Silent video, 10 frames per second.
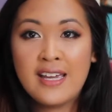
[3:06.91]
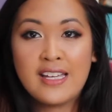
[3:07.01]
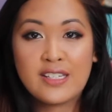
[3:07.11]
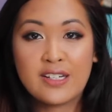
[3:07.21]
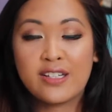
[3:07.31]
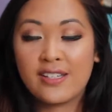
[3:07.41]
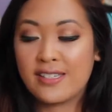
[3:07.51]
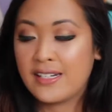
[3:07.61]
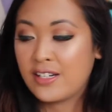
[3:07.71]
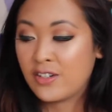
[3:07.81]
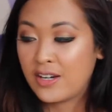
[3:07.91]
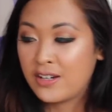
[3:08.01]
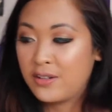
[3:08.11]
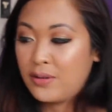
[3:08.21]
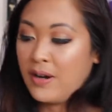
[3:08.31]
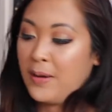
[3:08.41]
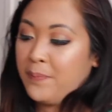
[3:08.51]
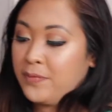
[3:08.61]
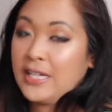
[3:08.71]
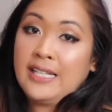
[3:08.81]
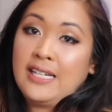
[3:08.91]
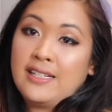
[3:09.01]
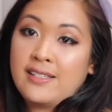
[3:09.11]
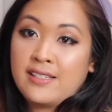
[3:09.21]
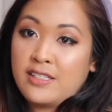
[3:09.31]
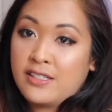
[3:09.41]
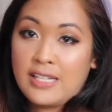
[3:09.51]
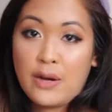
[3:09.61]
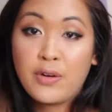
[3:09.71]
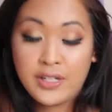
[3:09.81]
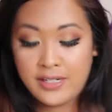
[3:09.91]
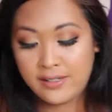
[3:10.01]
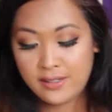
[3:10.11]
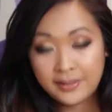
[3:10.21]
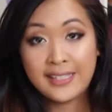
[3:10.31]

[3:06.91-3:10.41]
it's good because then I try to I like to stay organized.